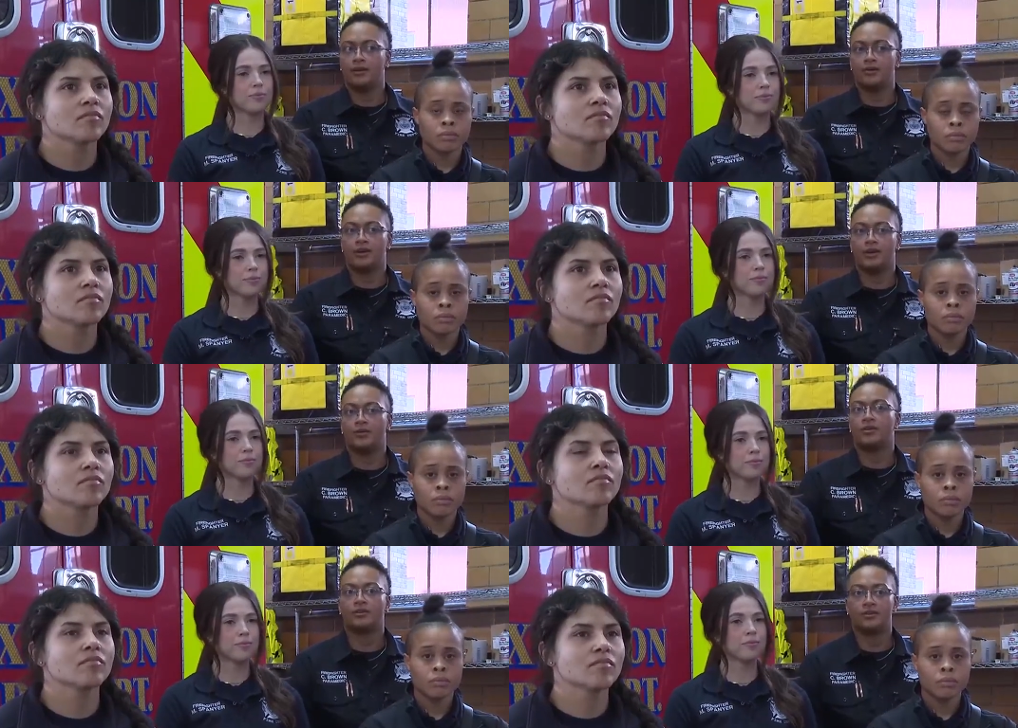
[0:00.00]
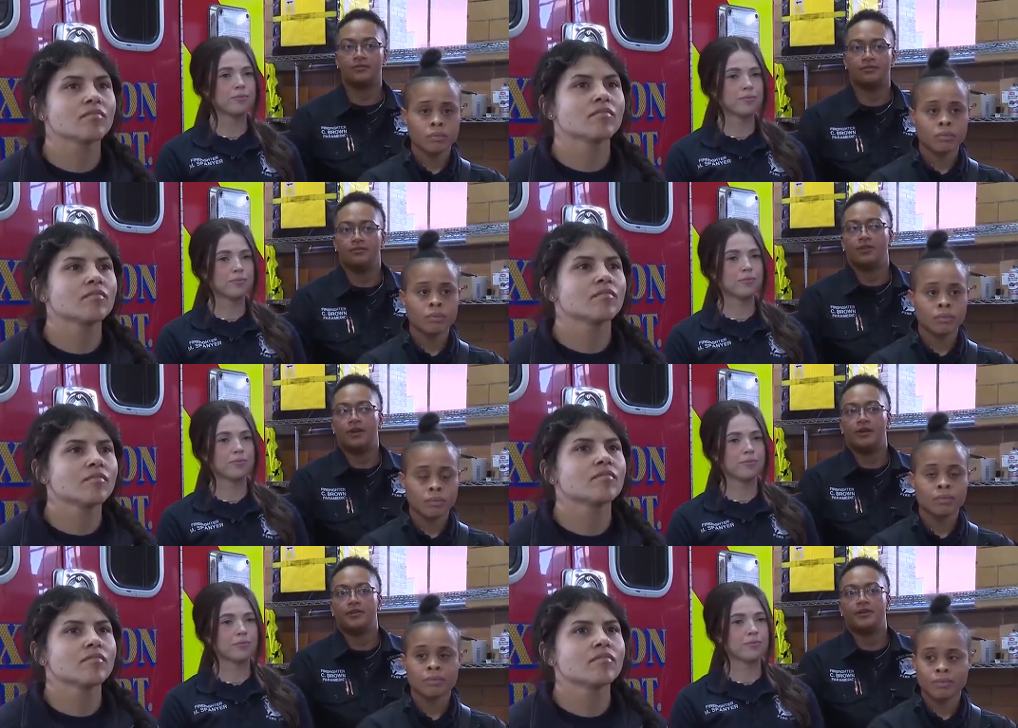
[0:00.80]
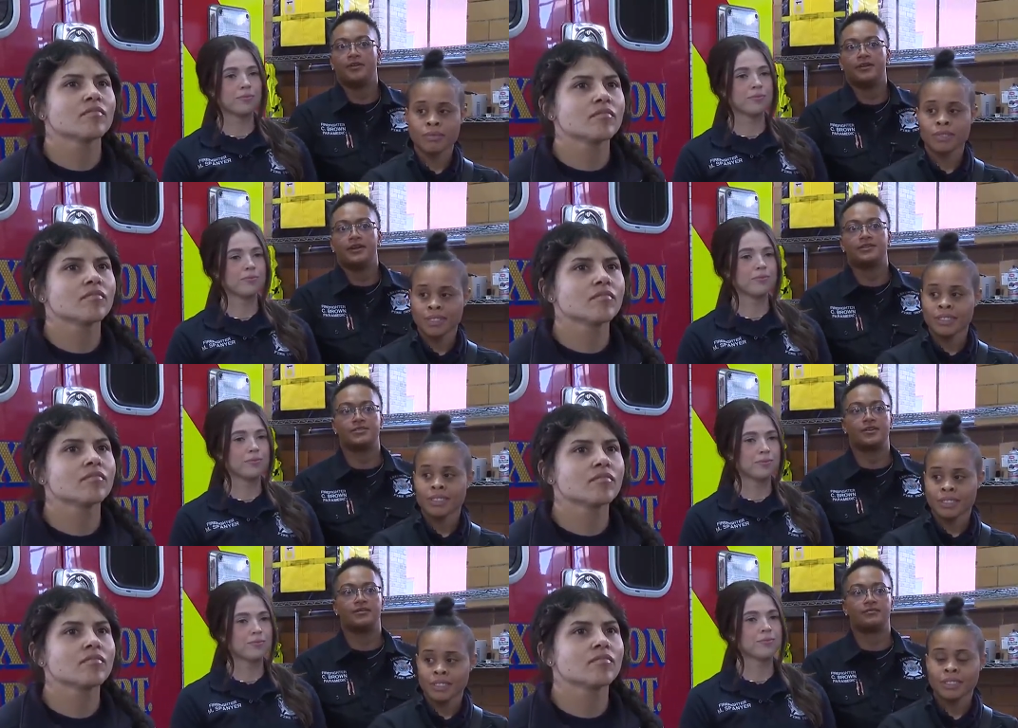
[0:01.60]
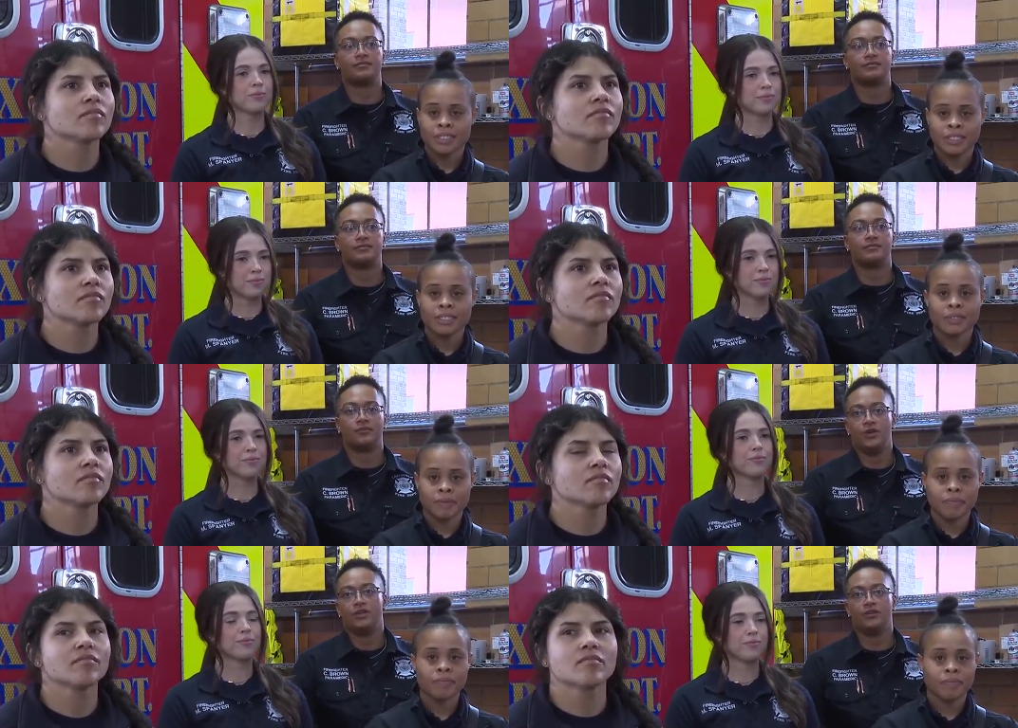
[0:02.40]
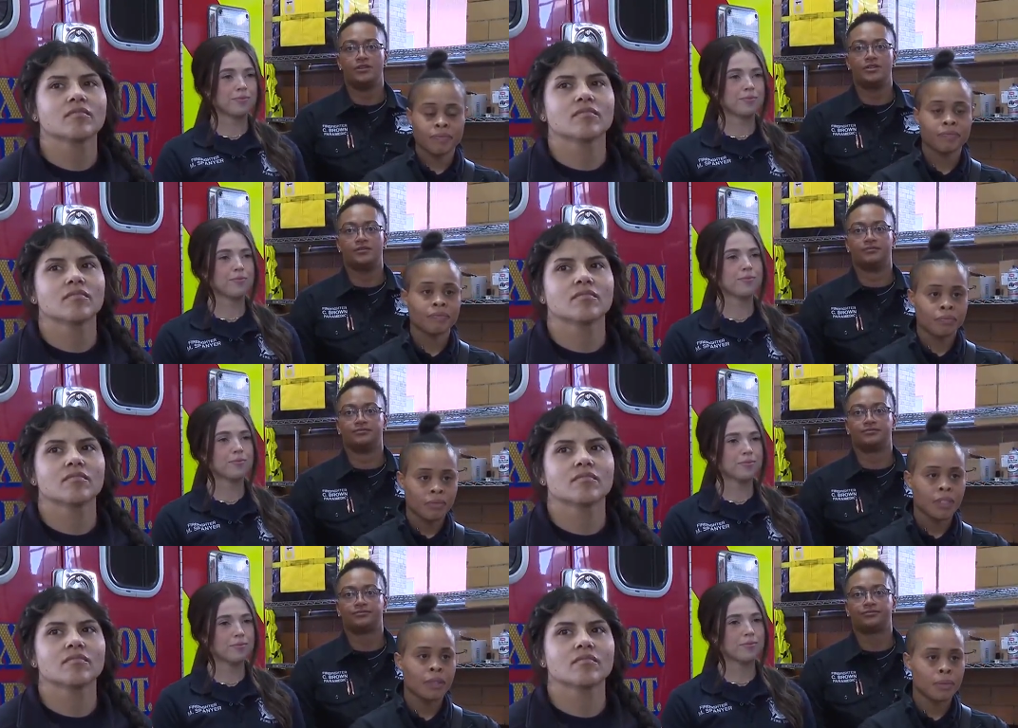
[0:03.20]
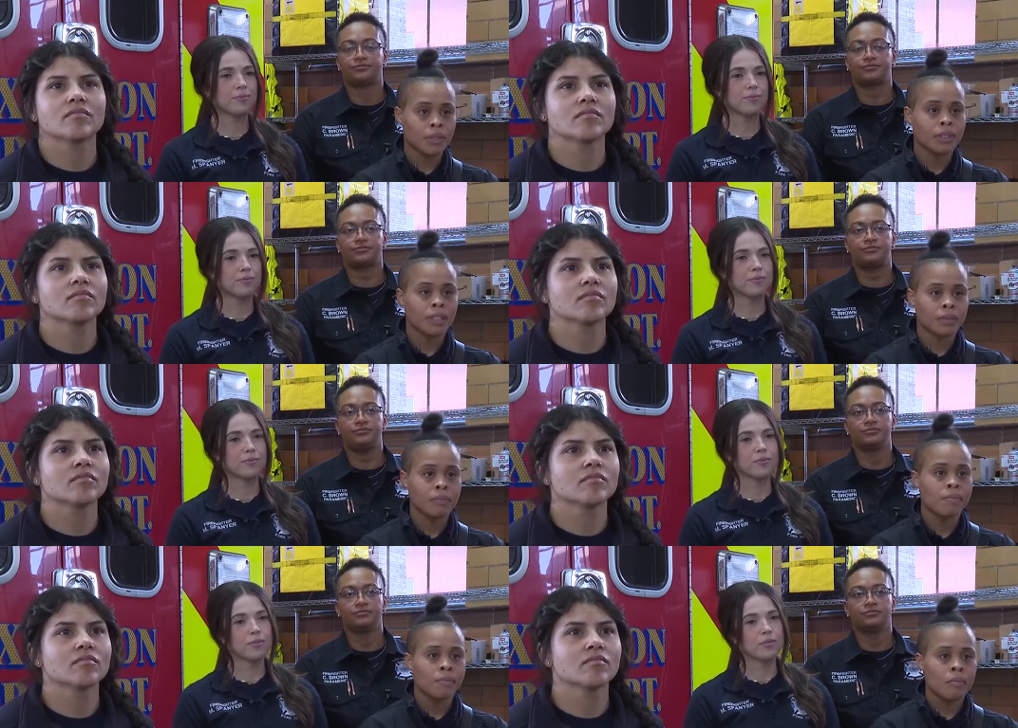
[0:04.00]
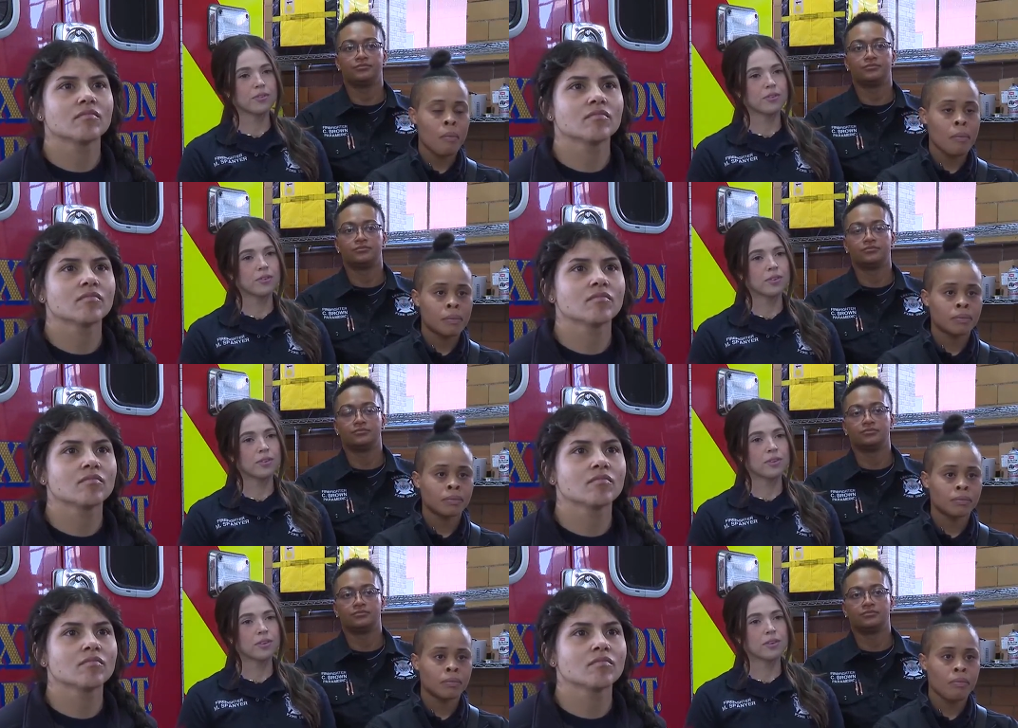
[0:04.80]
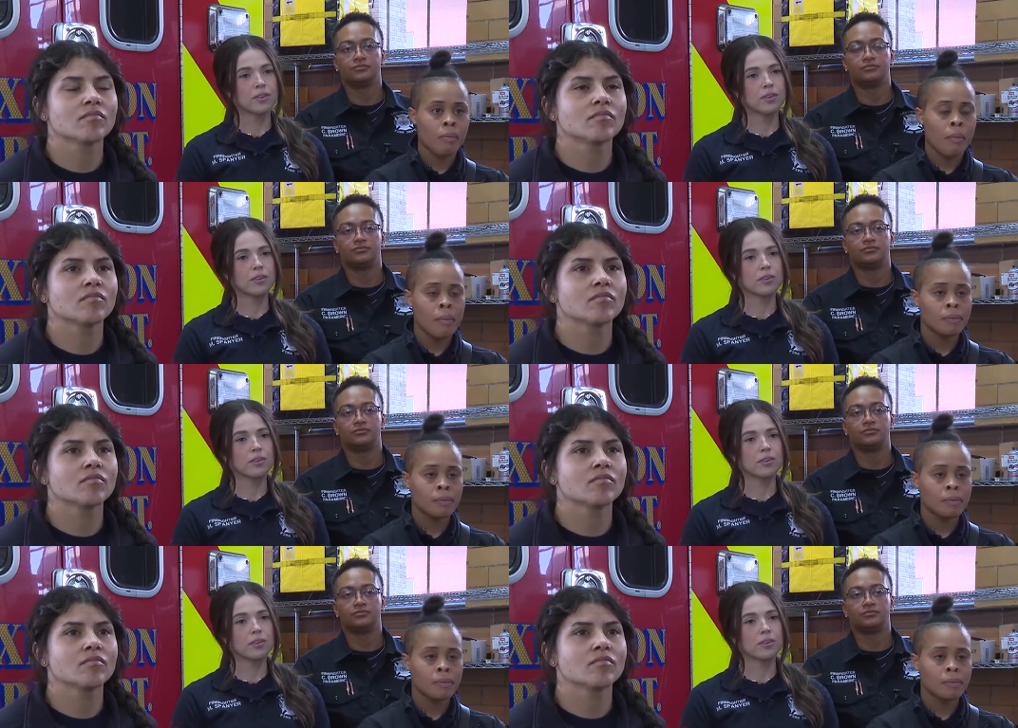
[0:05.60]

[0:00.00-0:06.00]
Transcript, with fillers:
Speaker 1: oh, okay, well, they're out there doing it, so we can do it too.
Speaker 2: Mariah Congedo, WKYT.